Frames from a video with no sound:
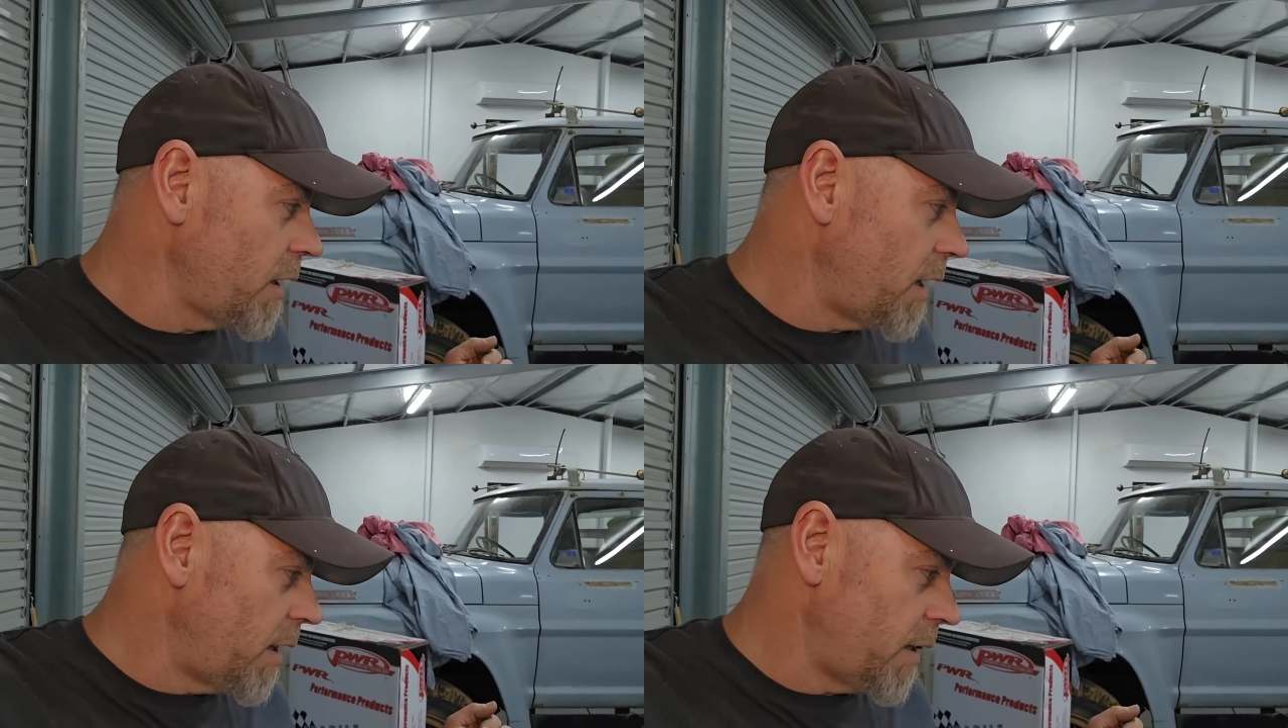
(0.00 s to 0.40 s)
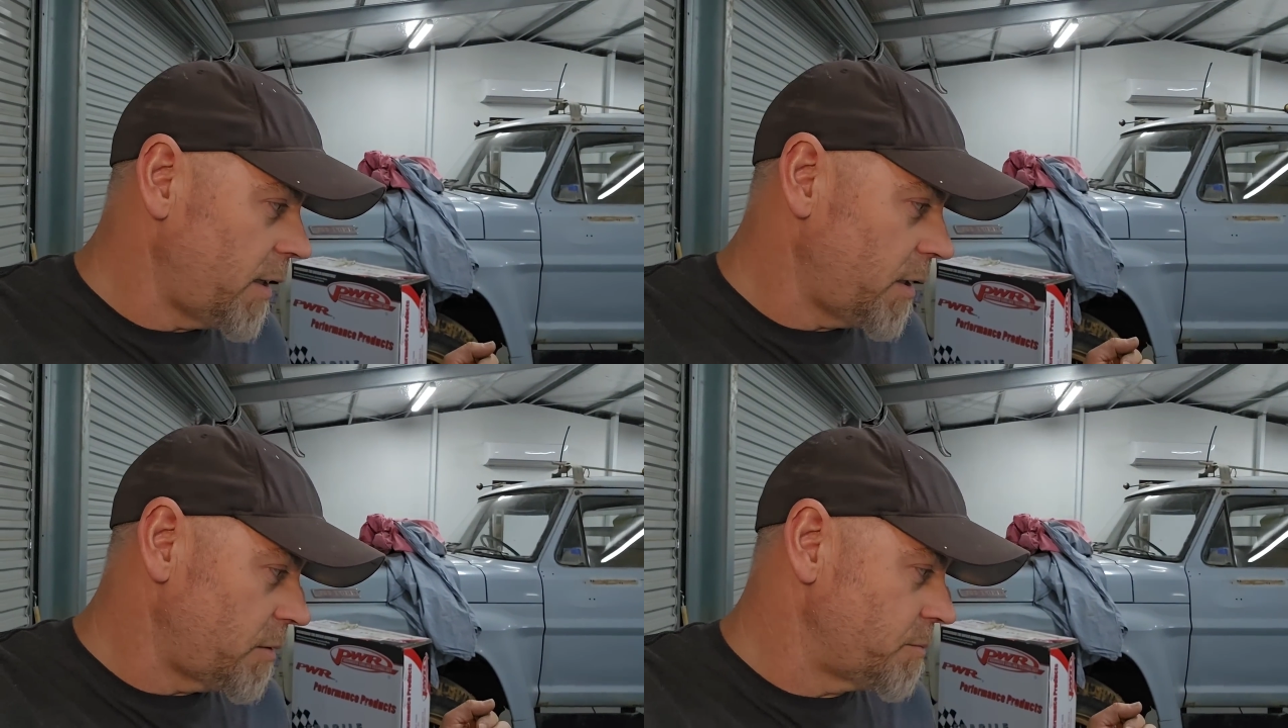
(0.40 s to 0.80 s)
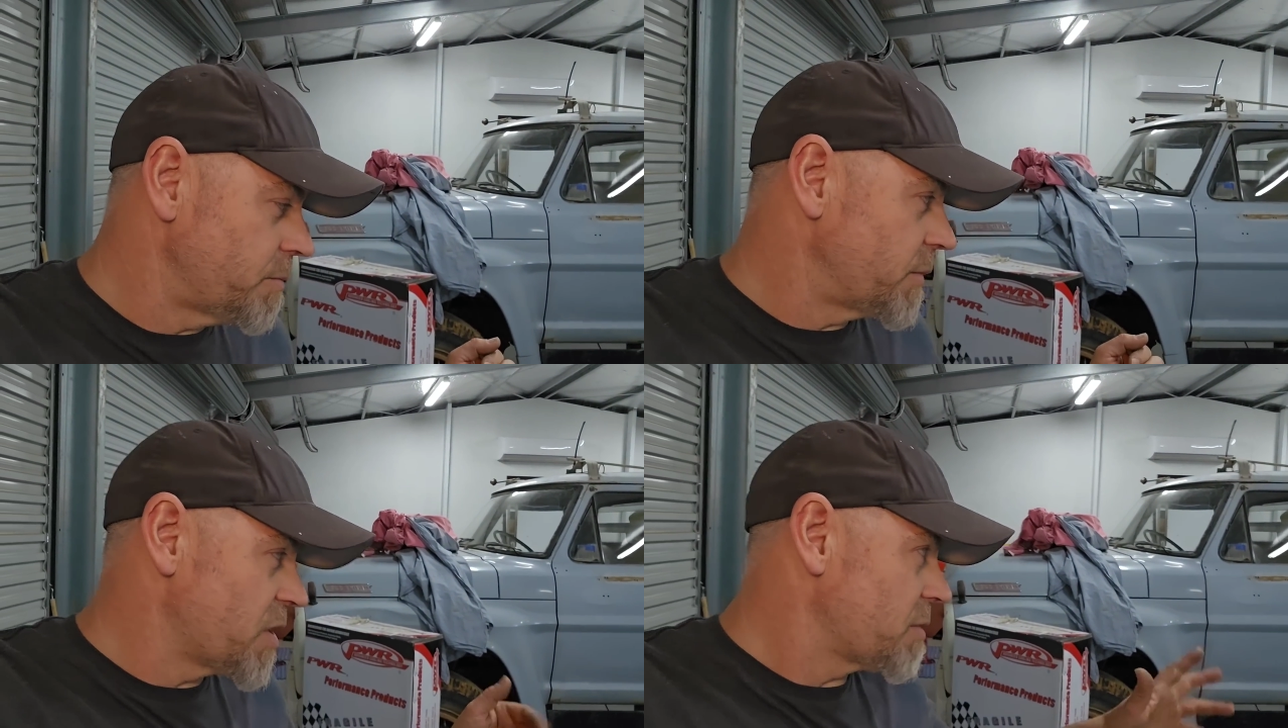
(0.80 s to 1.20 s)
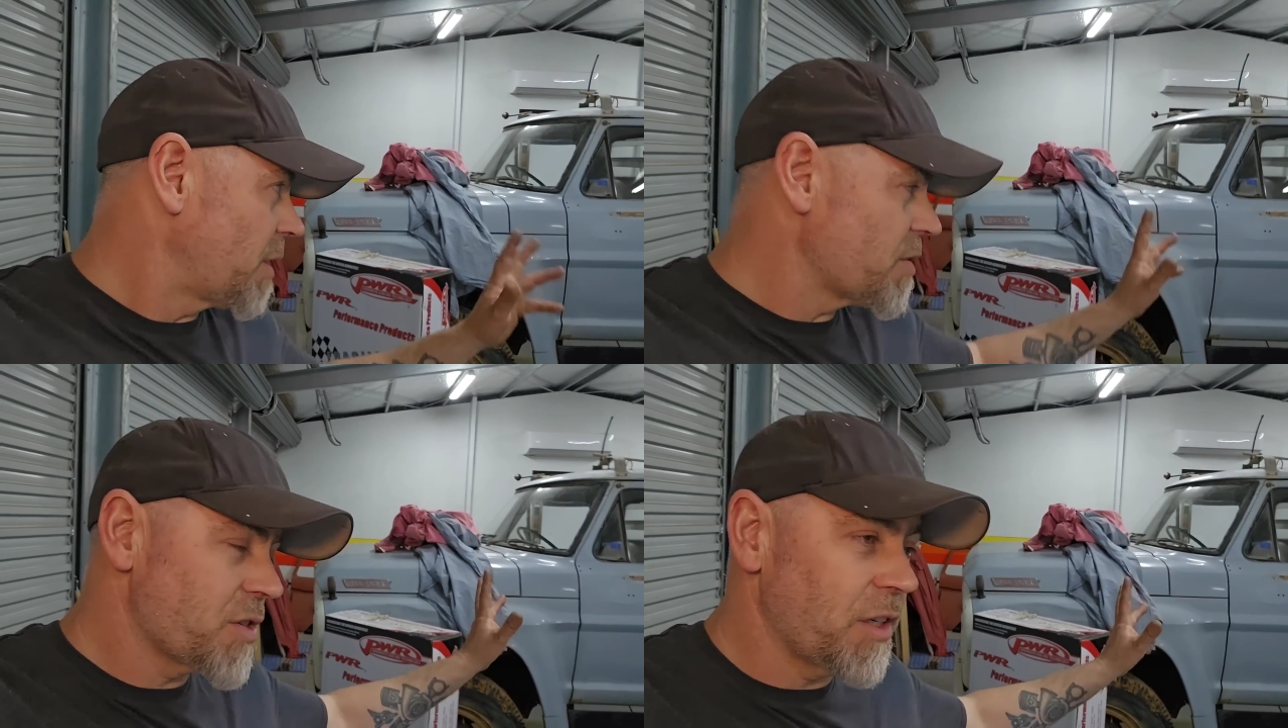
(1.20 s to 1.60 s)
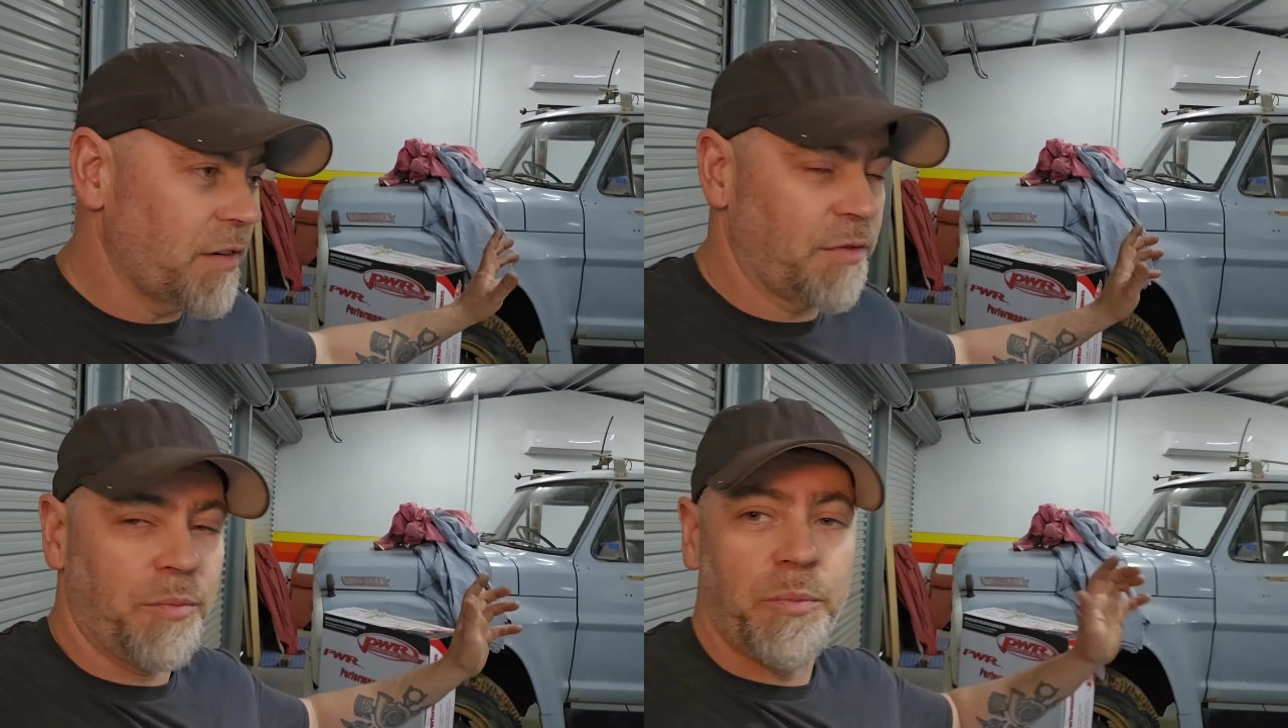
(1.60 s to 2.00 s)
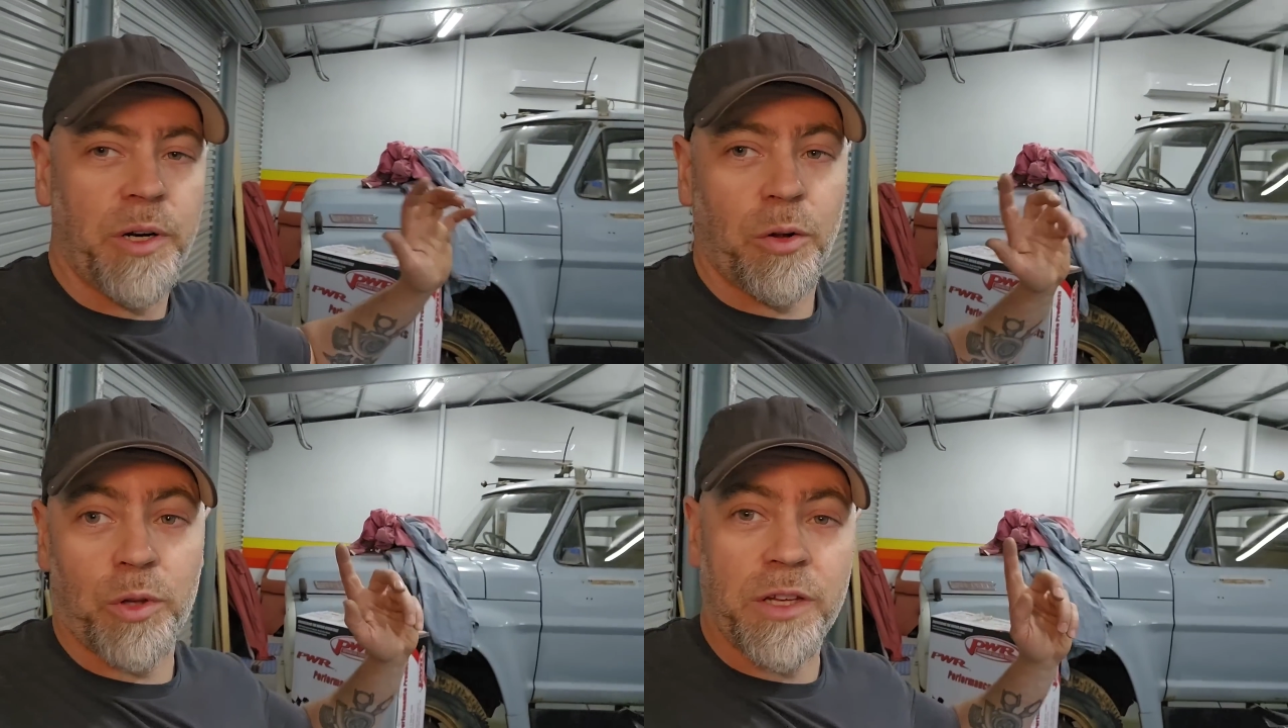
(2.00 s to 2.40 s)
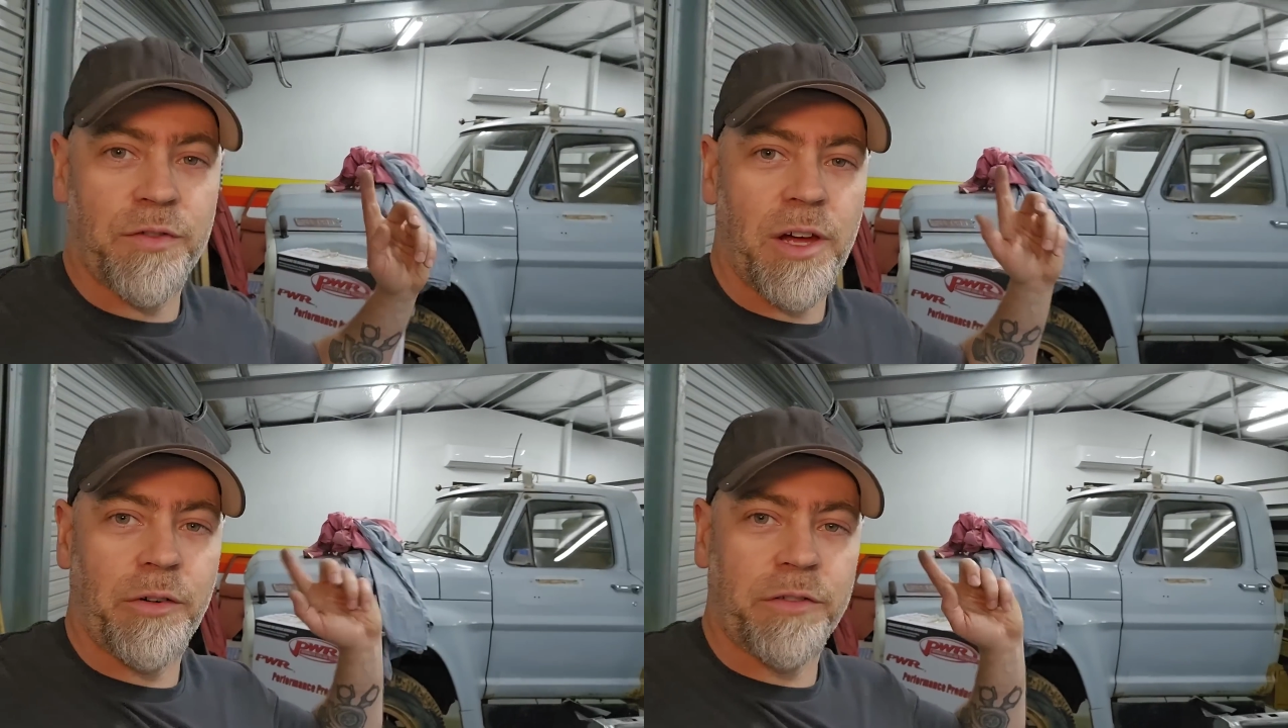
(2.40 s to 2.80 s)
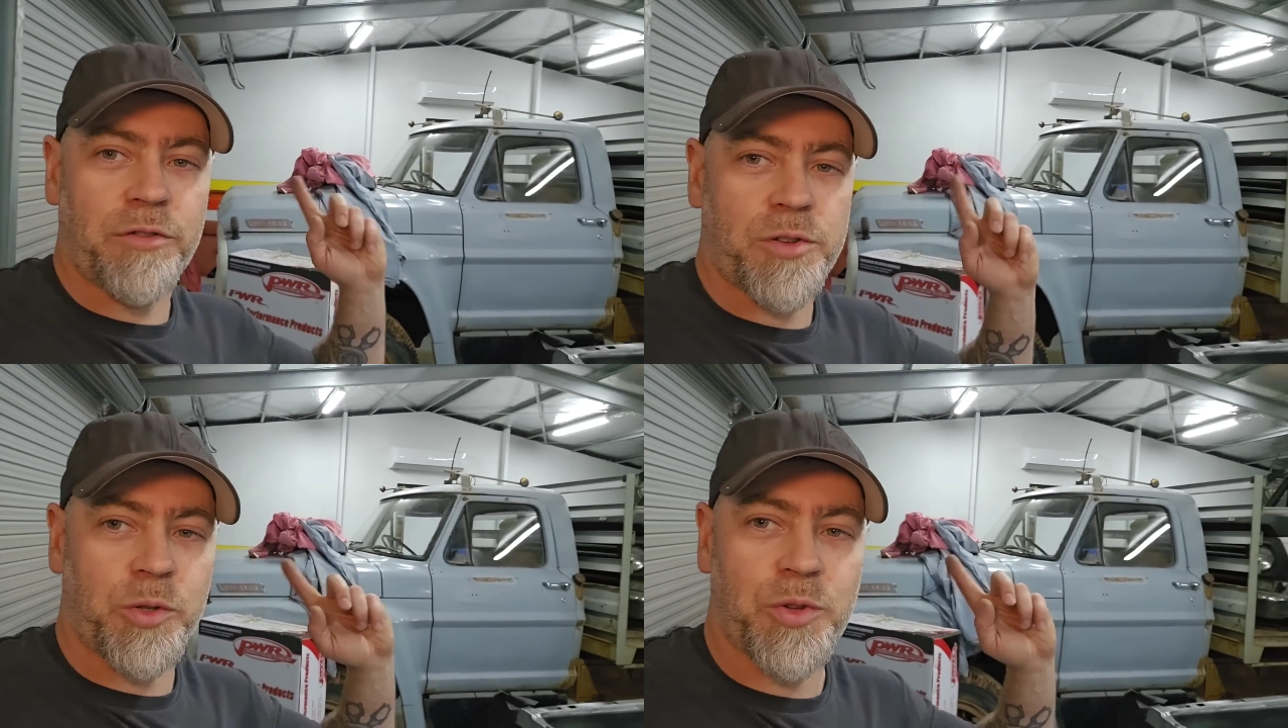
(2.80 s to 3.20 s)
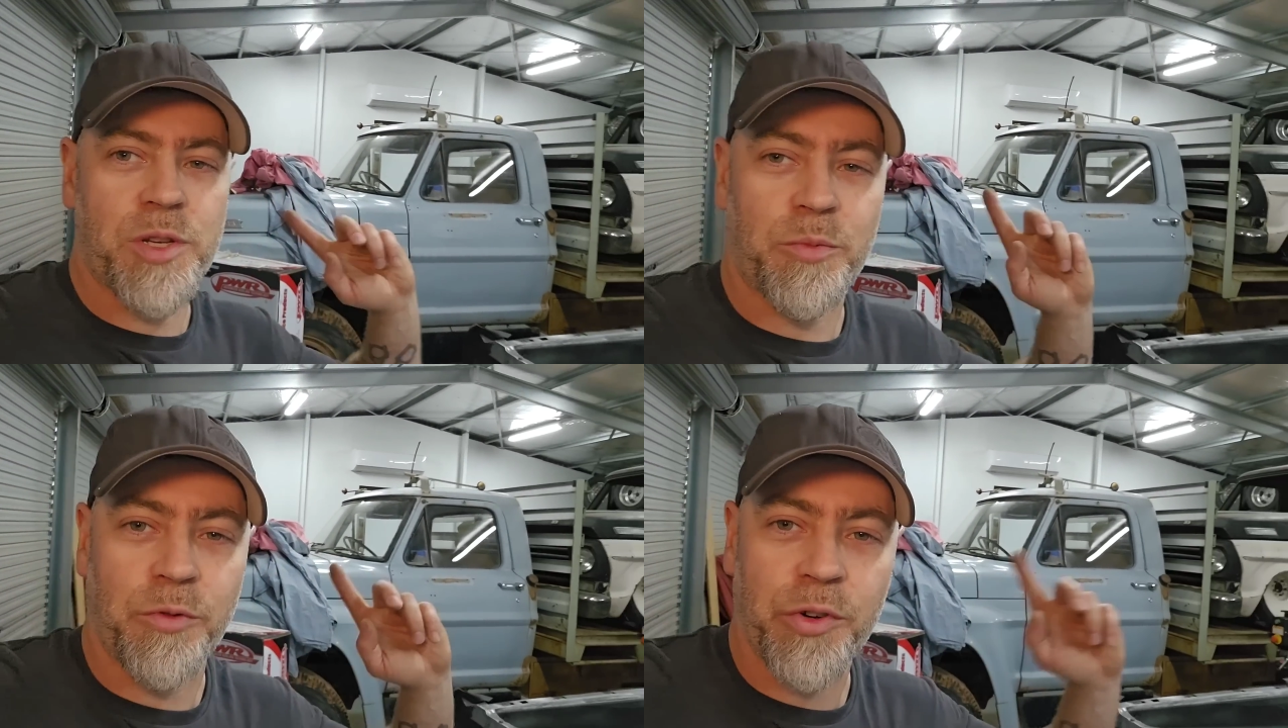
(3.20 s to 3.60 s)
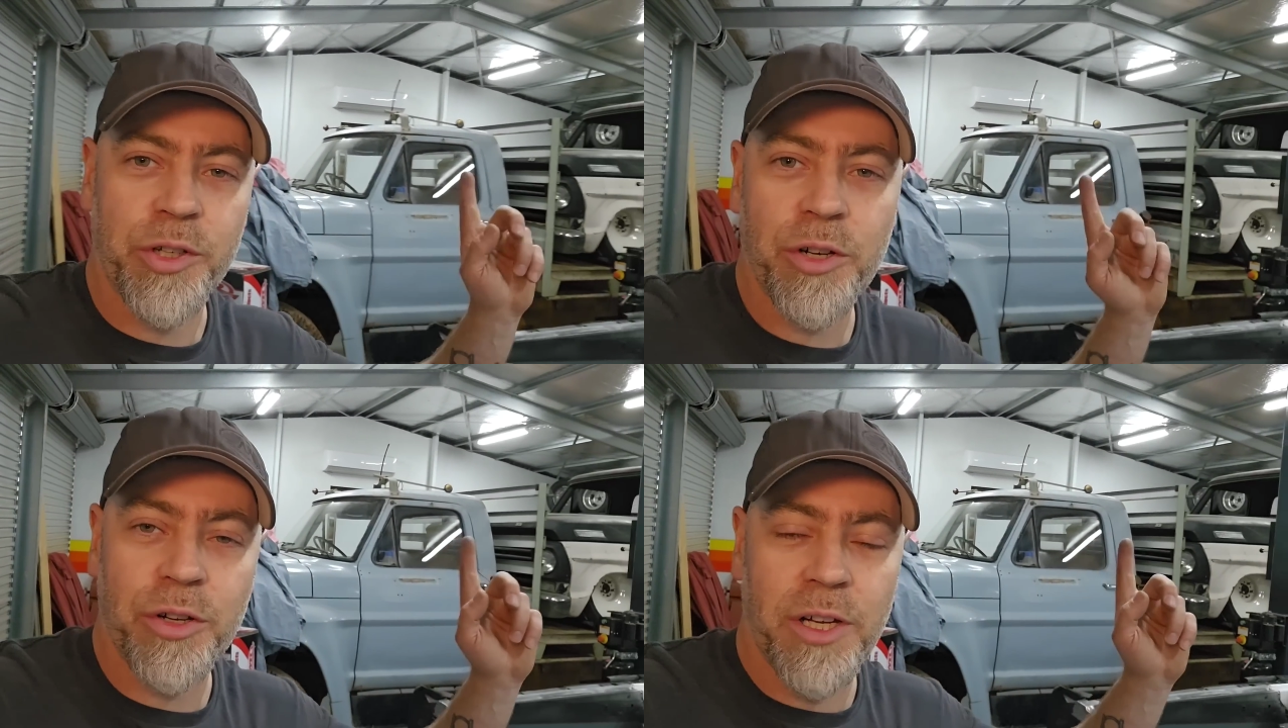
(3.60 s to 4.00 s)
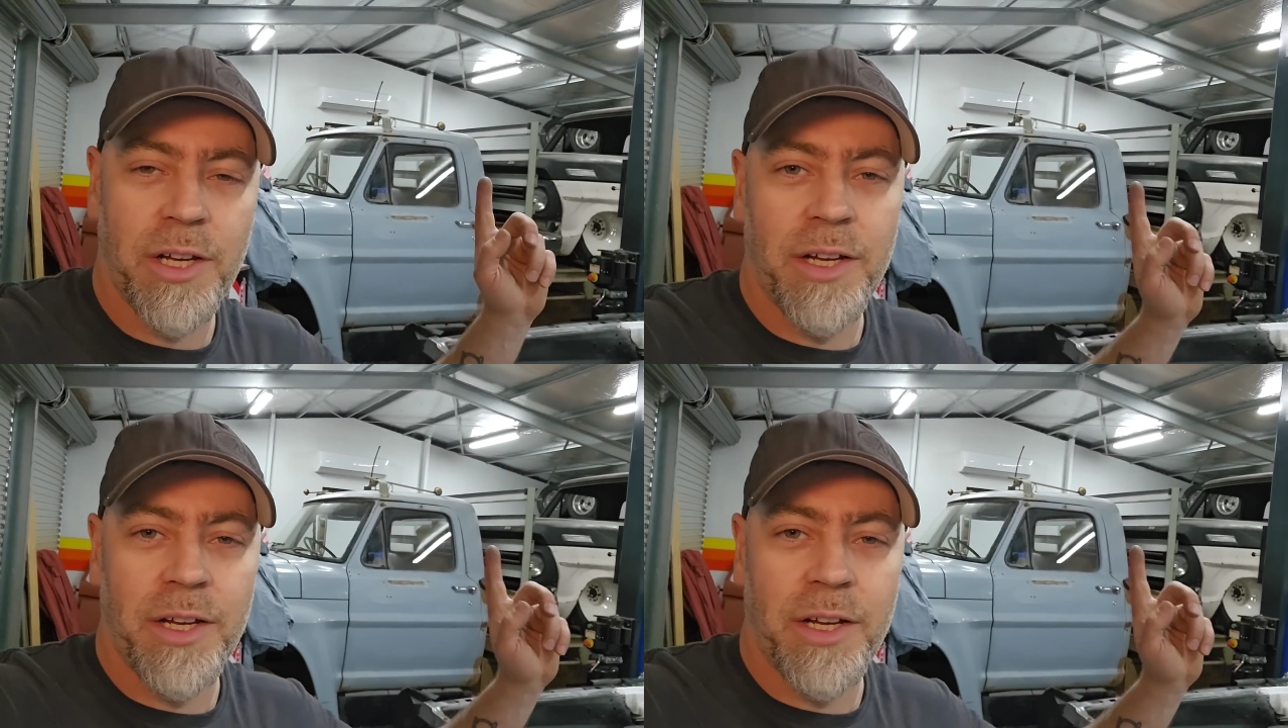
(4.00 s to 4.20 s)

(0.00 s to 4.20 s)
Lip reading: and some other stuff, but I'll leave that one for its own separate video.